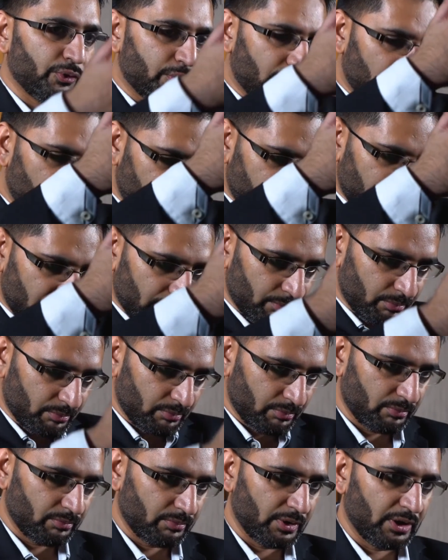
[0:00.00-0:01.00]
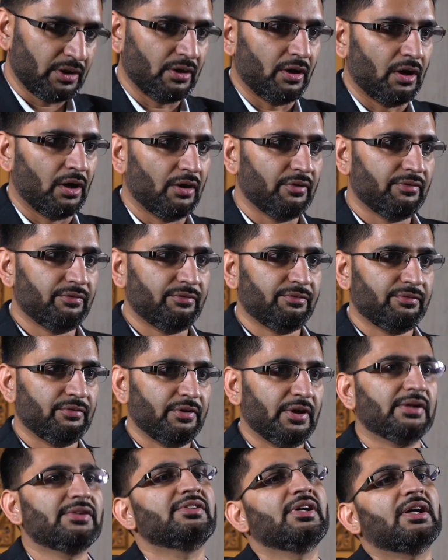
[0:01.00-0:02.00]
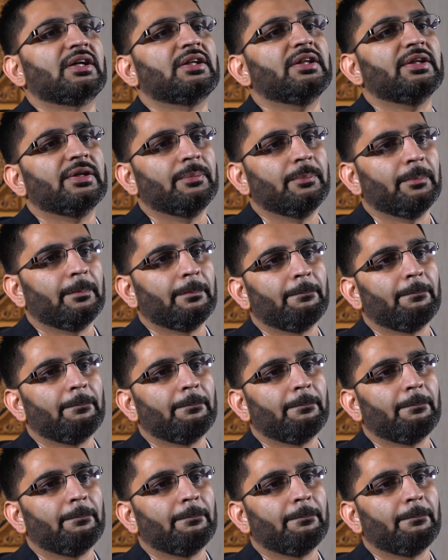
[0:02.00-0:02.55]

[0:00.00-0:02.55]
you cut them in half exactly.